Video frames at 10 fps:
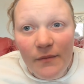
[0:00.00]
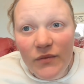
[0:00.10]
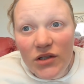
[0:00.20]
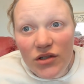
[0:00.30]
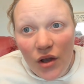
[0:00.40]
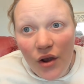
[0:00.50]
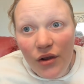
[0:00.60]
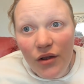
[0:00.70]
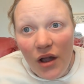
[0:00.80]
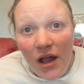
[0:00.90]

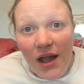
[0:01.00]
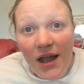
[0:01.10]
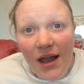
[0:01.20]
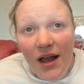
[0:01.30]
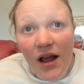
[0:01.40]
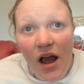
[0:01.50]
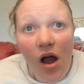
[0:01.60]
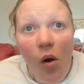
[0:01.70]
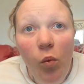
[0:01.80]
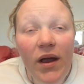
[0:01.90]
so
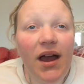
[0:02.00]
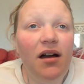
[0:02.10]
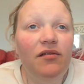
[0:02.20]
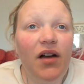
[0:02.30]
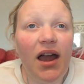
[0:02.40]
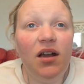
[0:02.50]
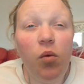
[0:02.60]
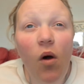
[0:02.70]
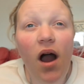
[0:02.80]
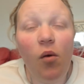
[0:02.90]
we have
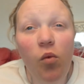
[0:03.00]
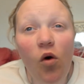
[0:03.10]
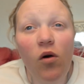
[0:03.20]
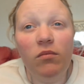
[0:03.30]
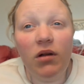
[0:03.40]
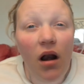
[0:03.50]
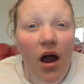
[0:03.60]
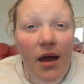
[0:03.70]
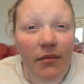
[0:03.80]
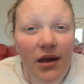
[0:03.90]
quite a warm
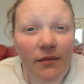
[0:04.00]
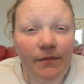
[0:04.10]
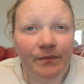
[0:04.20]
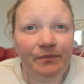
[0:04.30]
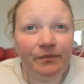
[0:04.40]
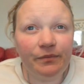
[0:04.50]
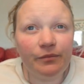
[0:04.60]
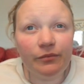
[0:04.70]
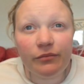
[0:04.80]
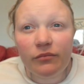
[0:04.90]
climate
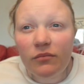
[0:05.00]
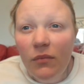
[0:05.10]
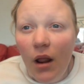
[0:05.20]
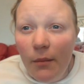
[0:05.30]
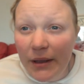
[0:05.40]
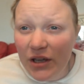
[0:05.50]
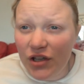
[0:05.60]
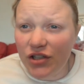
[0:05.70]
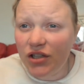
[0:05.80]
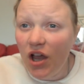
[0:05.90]

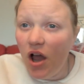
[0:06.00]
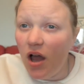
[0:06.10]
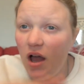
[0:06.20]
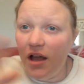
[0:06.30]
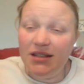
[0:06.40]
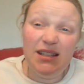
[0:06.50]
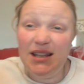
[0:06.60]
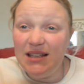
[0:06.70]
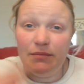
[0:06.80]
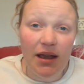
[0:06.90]
because
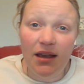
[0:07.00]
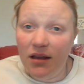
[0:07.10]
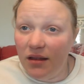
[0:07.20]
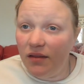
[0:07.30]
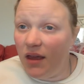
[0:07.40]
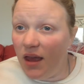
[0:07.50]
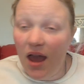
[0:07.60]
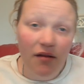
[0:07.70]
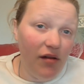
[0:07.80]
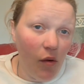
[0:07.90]
cities make the
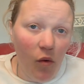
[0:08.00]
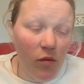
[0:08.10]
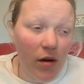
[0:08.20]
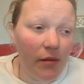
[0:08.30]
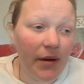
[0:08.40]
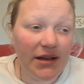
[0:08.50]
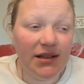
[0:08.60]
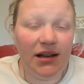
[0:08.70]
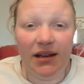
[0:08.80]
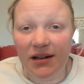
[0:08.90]
area warmer,
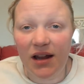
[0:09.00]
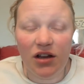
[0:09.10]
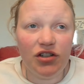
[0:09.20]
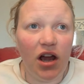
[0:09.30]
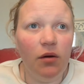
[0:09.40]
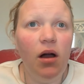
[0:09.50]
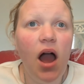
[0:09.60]
basically, in a nutshell.